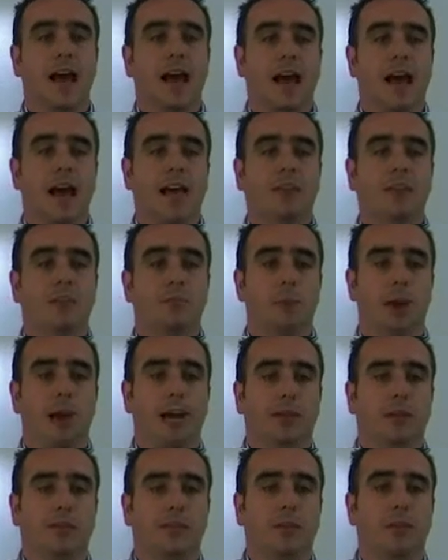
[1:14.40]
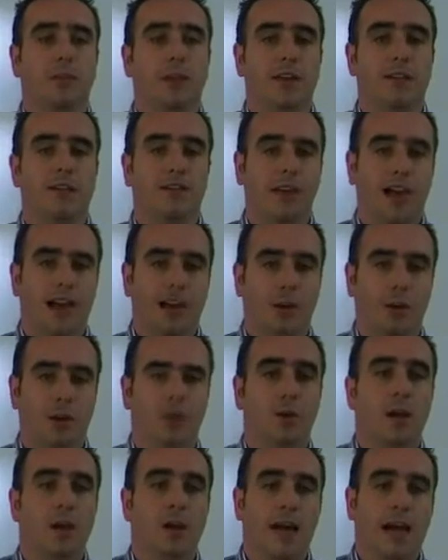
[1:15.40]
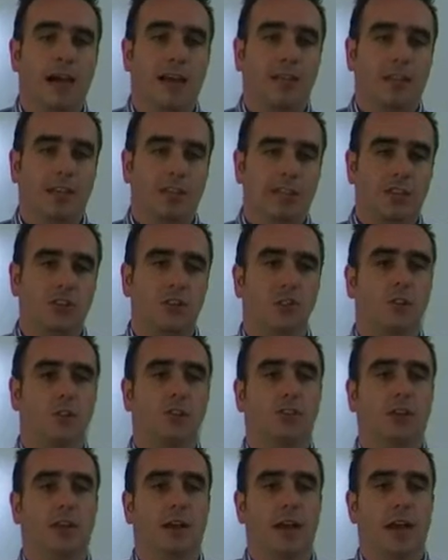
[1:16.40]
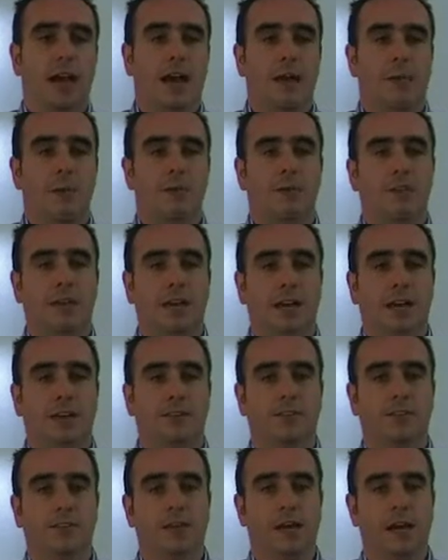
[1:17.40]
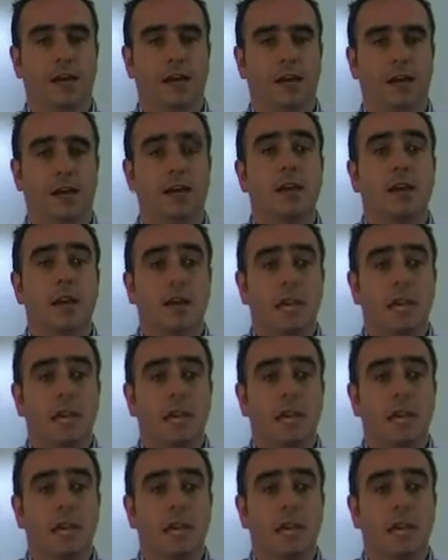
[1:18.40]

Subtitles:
and passing by value, and the issues that